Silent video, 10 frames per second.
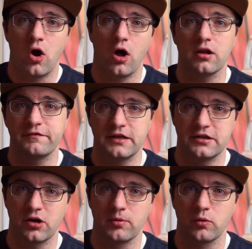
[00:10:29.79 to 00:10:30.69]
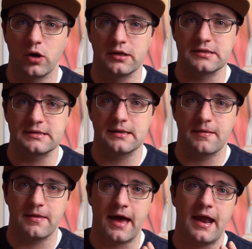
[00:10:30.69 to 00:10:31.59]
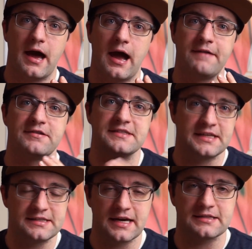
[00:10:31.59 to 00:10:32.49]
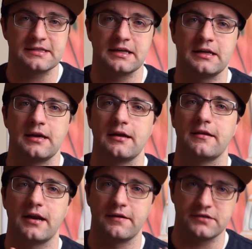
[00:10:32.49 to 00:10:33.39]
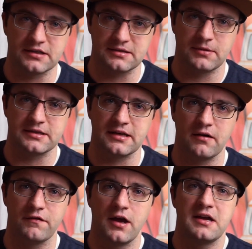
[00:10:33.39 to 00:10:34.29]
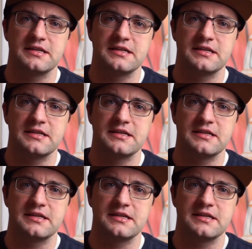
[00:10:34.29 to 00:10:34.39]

All of the Adobe ones that I've seen tested and that I've tested myself